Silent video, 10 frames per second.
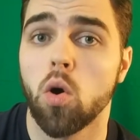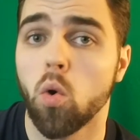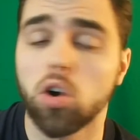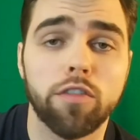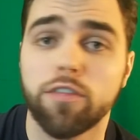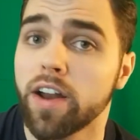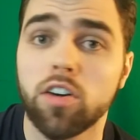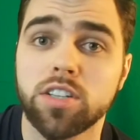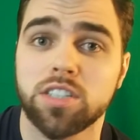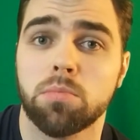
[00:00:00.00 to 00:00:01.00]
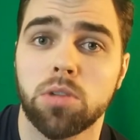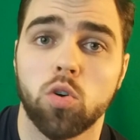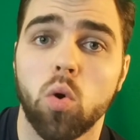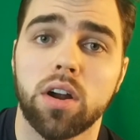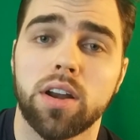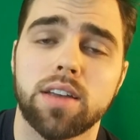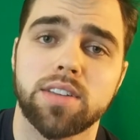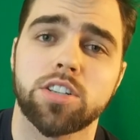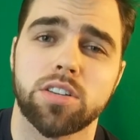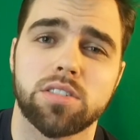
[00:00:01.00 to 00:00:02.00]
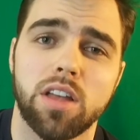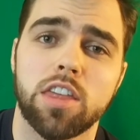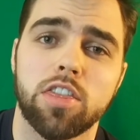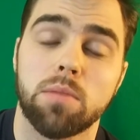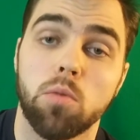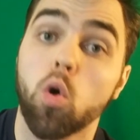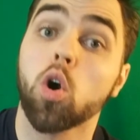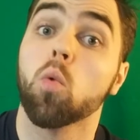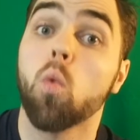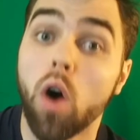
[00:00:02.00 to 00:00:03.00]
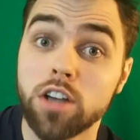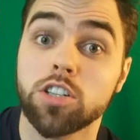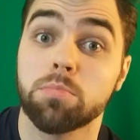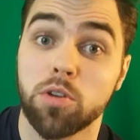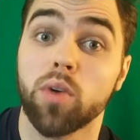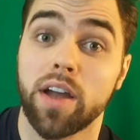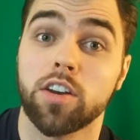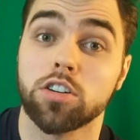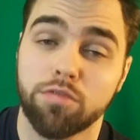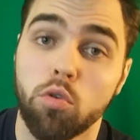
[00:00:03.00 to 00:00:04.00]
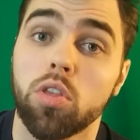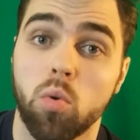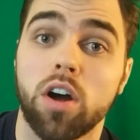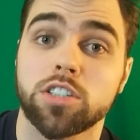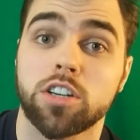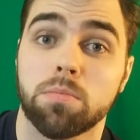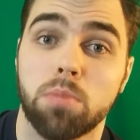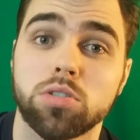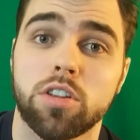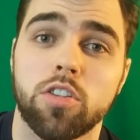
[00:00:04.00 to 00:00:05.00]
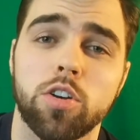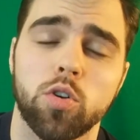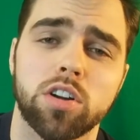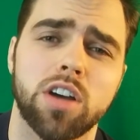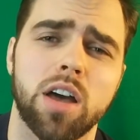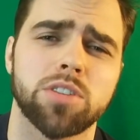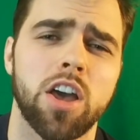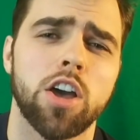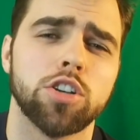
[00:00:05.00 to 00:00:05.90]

or very similar organizations like them, or want to be writers for the Washington Post and the New York Times,